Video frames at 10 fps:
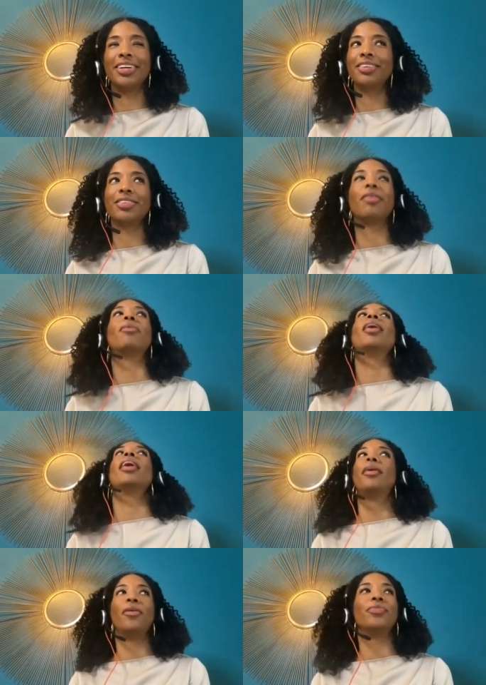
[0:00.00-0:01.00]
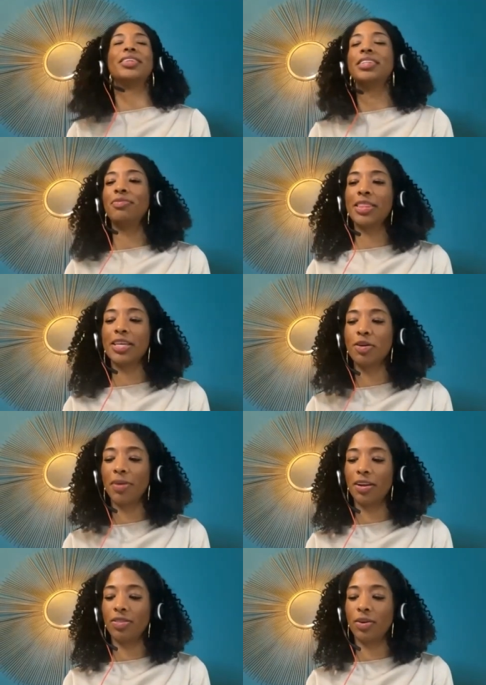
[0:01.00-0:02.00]
and I was like, "Wow, didn't even think
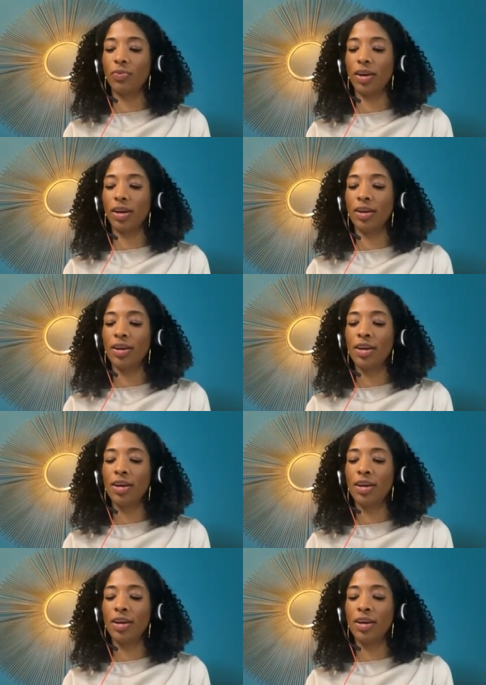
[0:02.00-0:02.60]
about it that way."